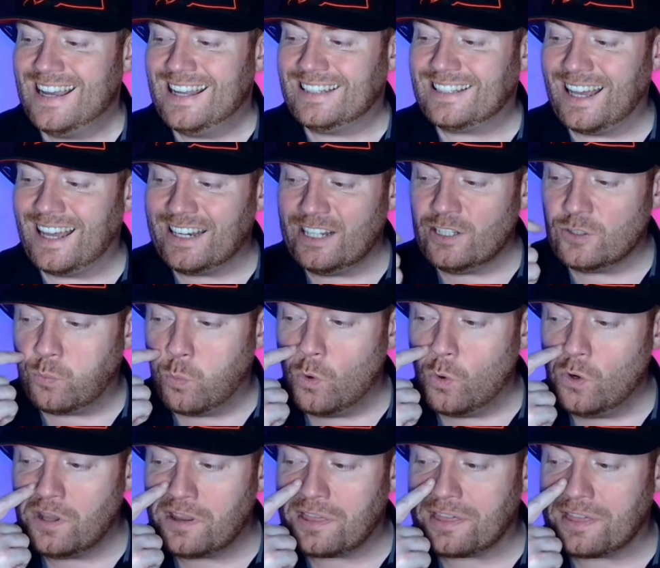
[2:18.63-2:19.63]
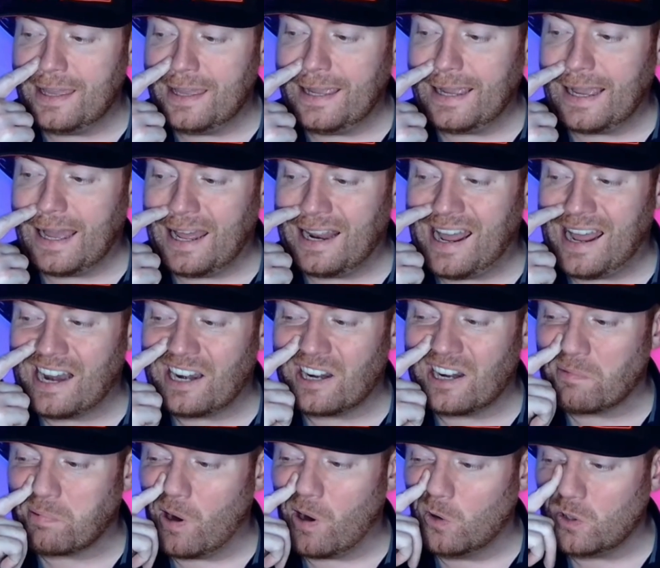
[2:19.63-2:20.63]
that is one thing and an
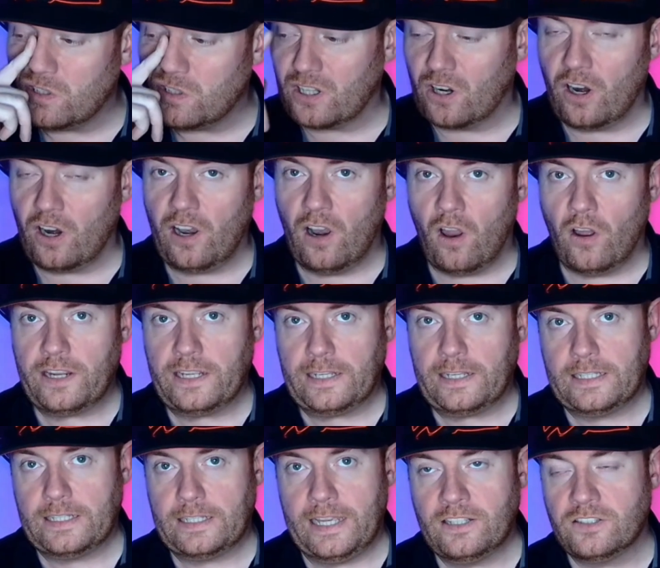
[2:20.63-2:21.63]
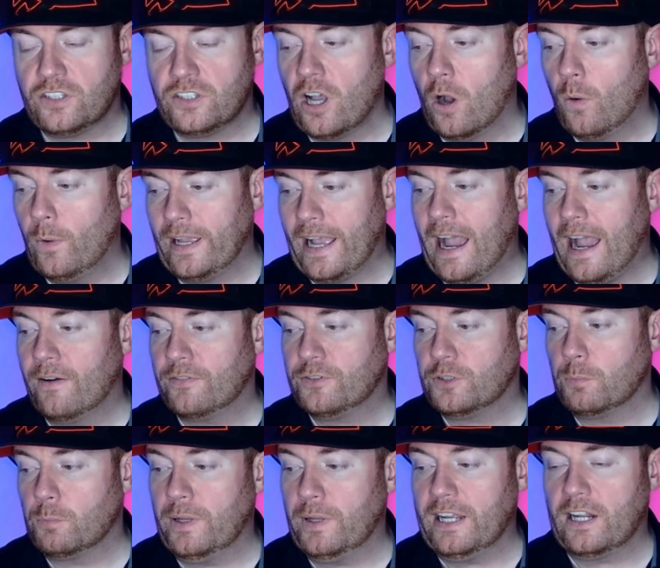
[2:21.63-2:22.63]
approach that I like, is going
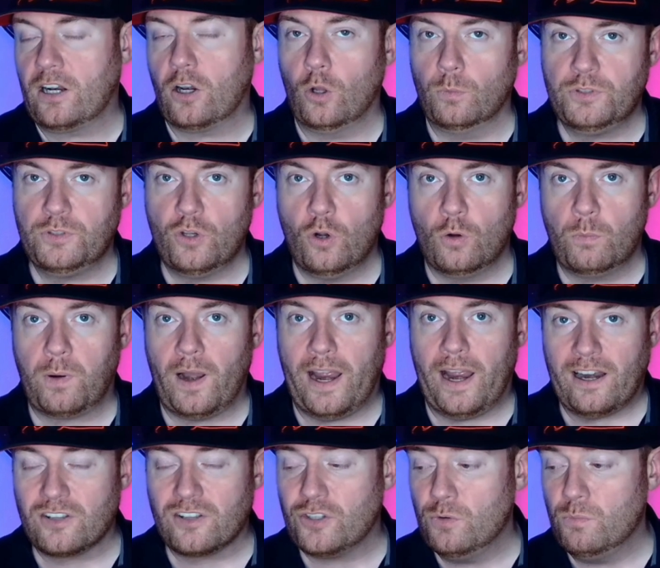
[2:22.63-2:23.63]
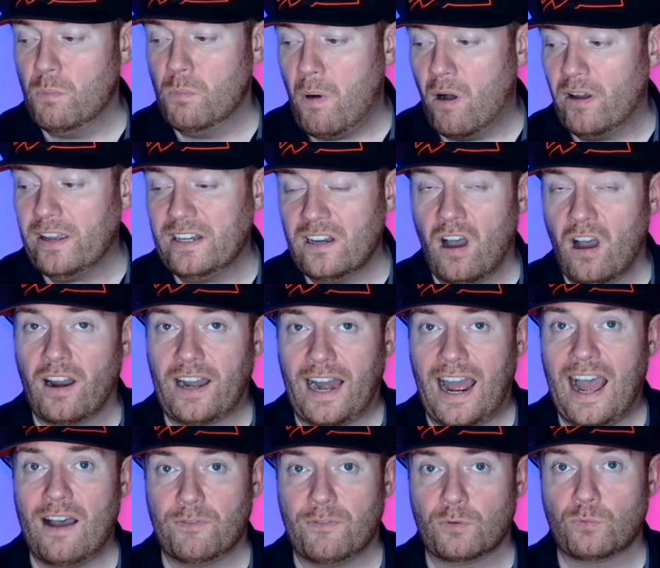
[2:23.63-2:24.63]
after big clubs, young players who might not
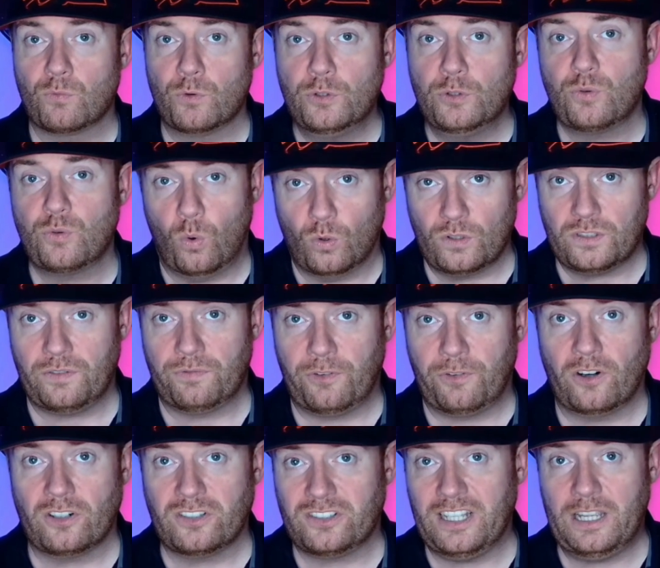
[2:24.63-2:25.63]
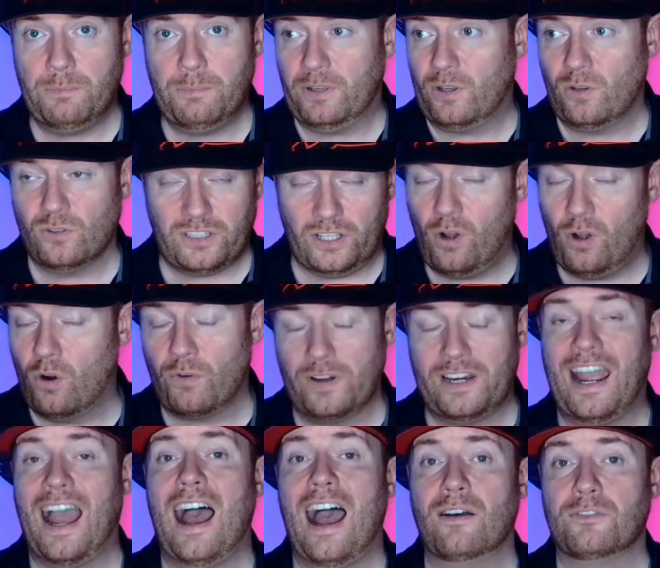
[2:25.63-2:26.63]
have a route towards the first team because they
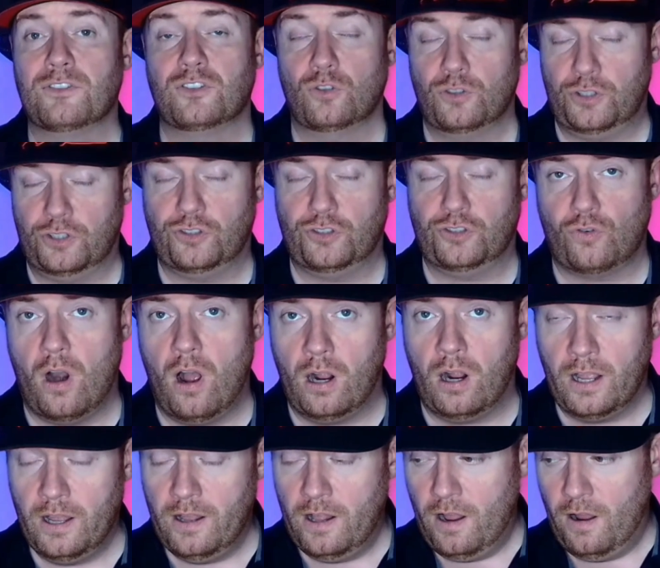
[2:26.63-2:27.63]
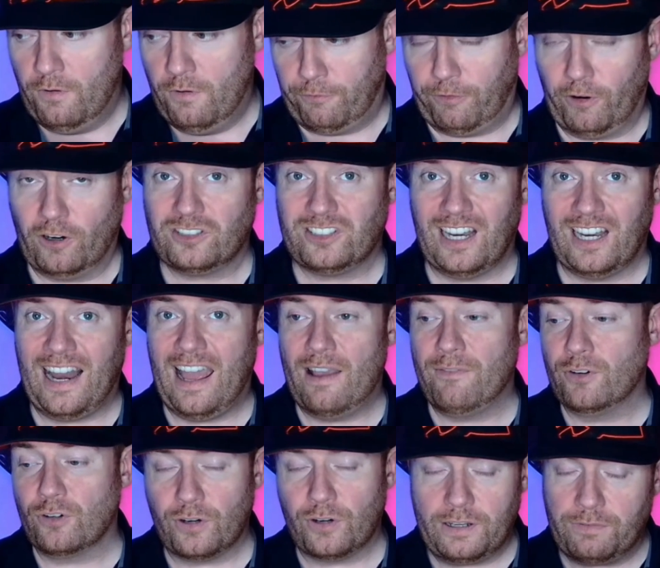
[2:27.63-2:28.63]
already have such a strong first
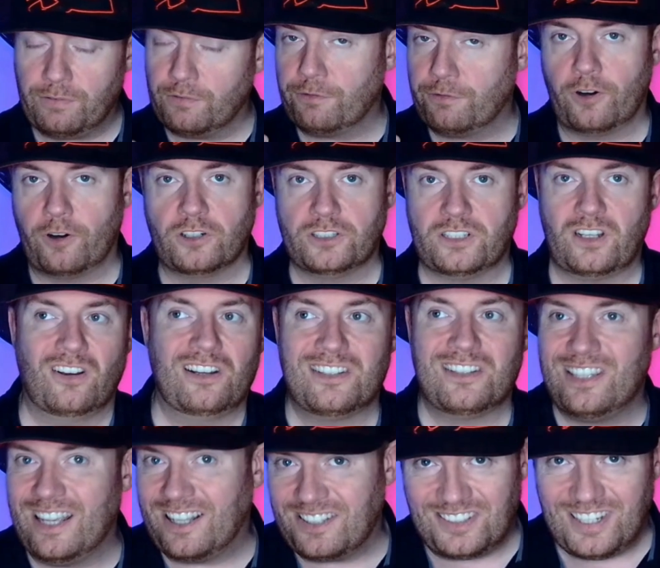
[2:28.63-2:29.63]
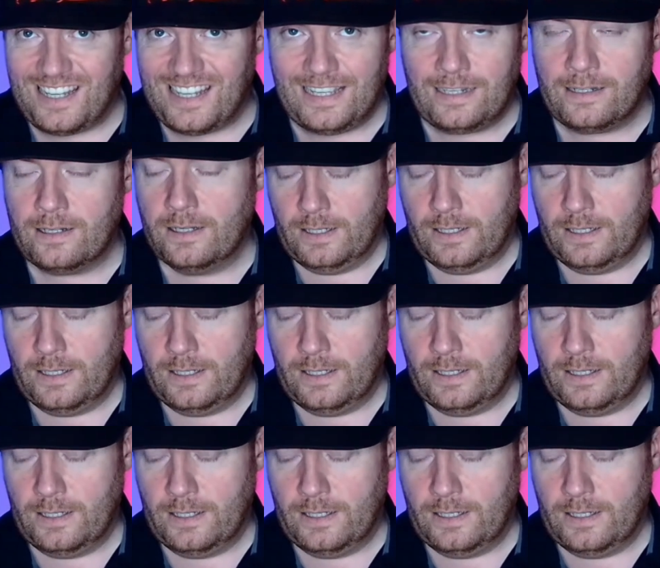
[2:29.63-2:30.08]
11 or even first kind of 16,